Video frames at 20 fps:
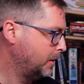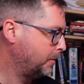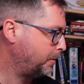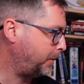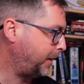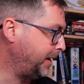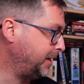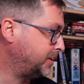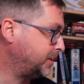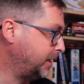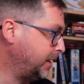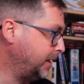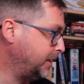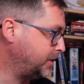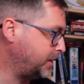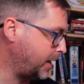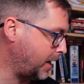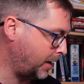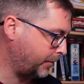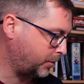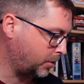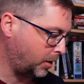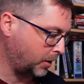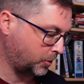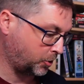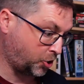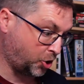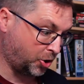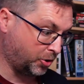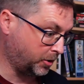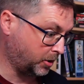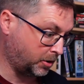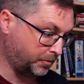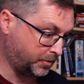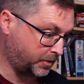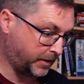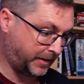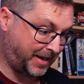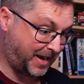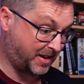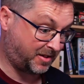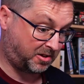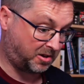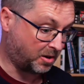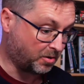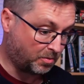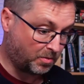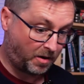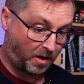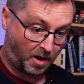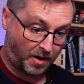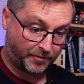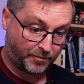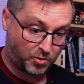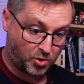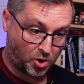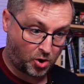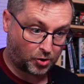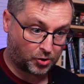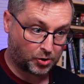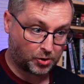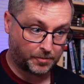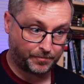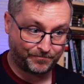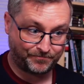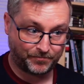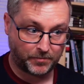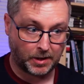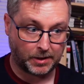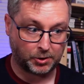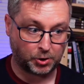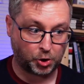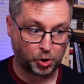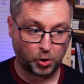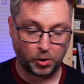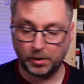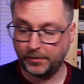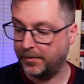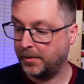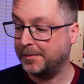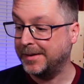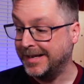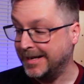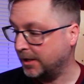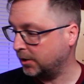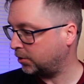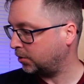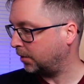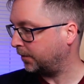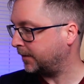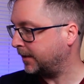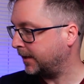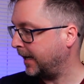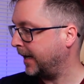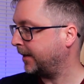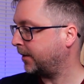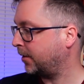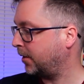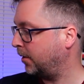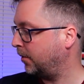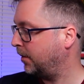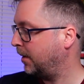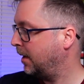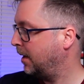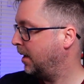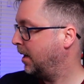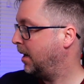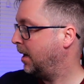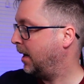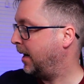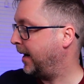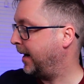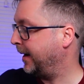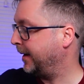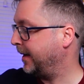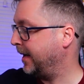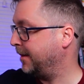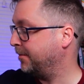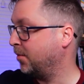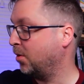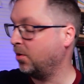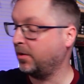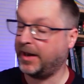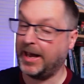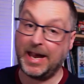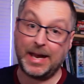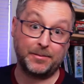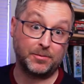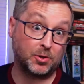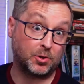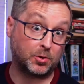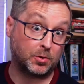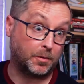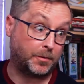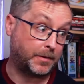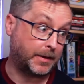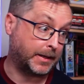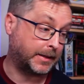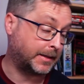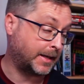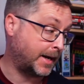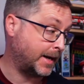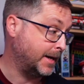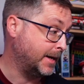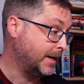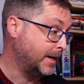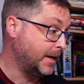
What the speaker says: PCs, yeah, I've got a ton of them to get through. I've got a ton of Amiga stuff to get through, and more games and stuff like that.